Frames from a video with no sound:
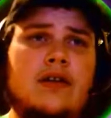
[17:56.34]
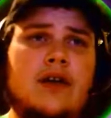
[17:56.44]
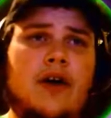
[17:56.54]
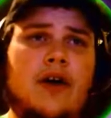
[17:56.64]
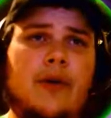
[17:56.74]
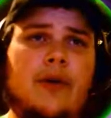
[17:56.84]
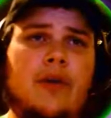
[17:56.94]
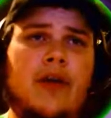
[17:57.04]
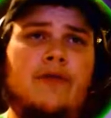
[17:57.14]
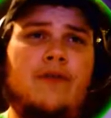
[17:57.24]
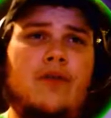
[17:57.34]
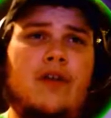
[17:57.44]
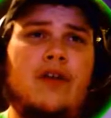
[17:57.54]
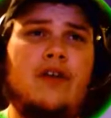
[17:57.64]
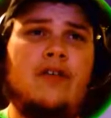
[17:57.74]
All we get to play for
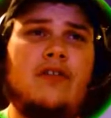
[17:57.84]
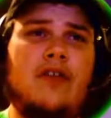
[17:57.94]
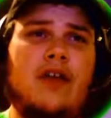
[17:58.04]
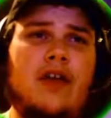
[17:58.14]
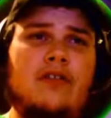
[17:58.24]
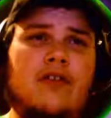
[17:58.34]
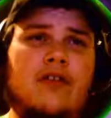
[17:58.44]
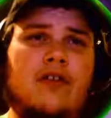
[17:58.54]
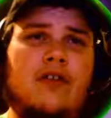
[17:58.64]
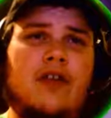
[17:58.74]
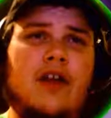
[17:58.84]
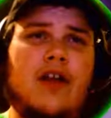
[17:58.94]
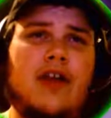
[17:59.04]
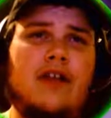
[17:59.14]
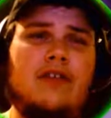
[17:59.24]
is, okay, so there's a
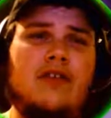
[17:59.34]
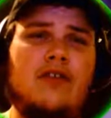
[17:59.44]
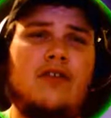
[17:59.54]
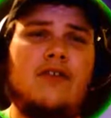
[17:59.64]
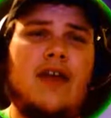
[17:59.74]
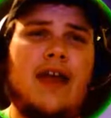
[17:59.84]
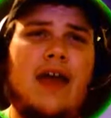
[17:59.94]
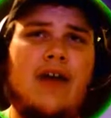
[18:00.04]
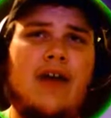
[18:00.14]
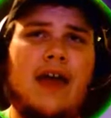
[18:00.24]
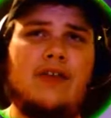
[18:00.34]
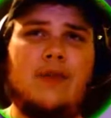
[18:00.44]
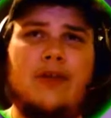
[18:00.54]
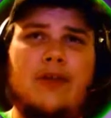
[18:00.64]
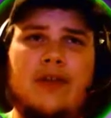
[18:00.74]
Hurricane that's going to take out Axel.
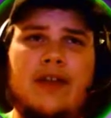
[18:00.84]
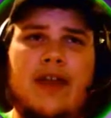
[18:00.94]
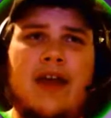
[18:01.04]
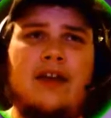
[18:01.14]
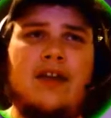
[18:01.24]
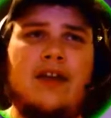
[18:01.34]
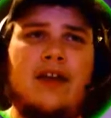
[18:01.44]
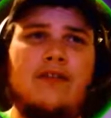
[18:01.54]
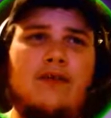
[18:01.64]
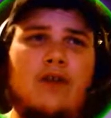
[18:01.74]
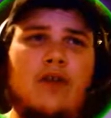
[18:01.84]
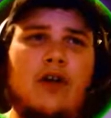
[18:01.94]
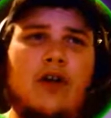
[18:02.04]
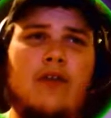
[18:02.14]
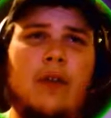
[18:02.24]
We don't get that nice
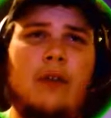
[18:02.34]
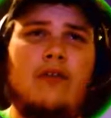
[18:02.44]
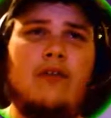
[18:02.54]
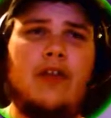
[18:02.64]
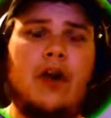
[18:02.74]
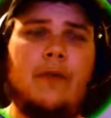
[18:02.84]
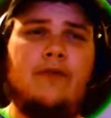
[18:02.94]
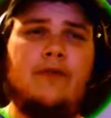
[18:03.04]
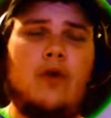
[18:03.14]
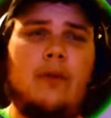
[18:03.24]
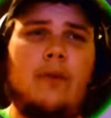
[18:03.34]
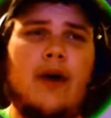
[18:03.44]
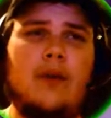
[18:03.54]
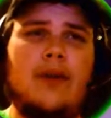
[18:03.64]
4-0 that we were really hoping for, but we